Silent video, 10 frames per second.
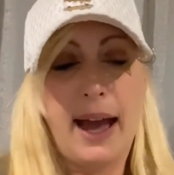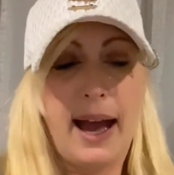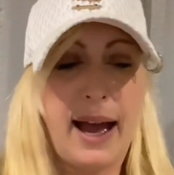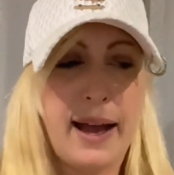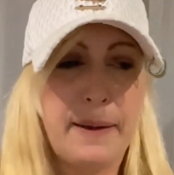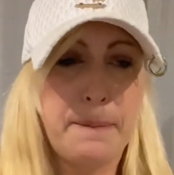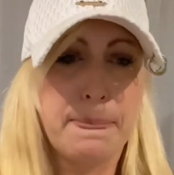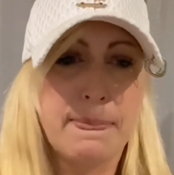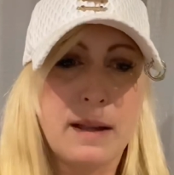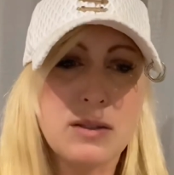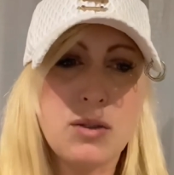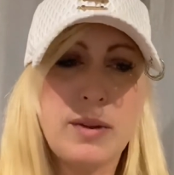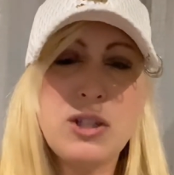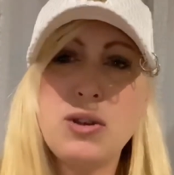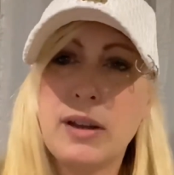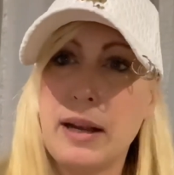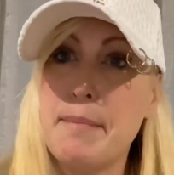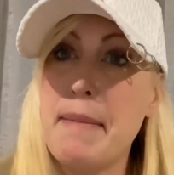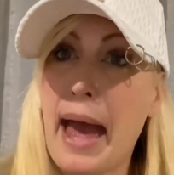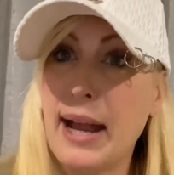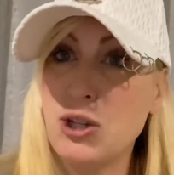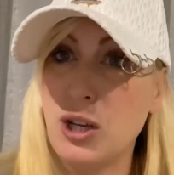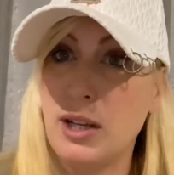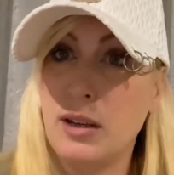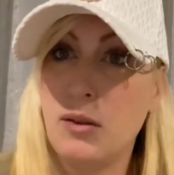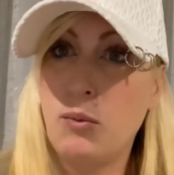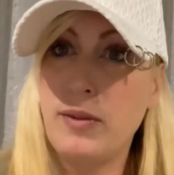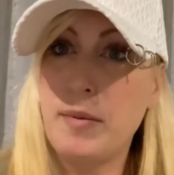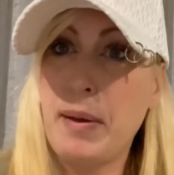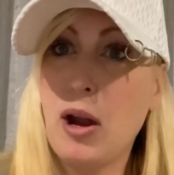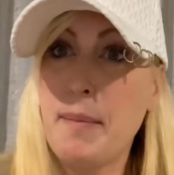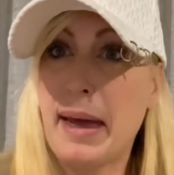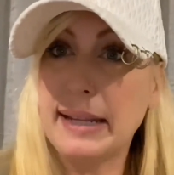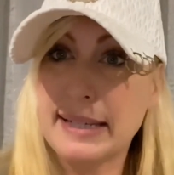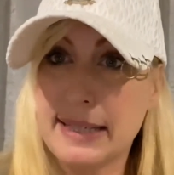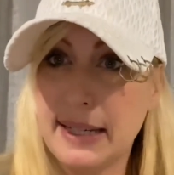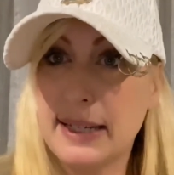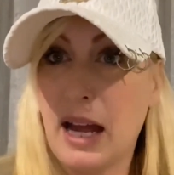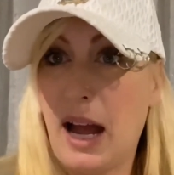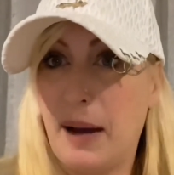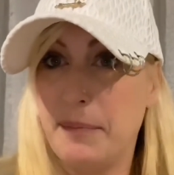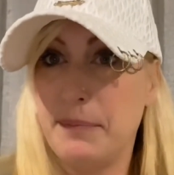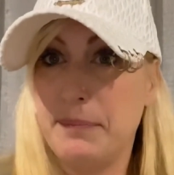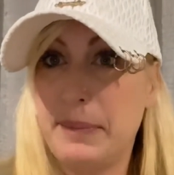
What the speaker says: So as you can imagine, when the paramedics did come,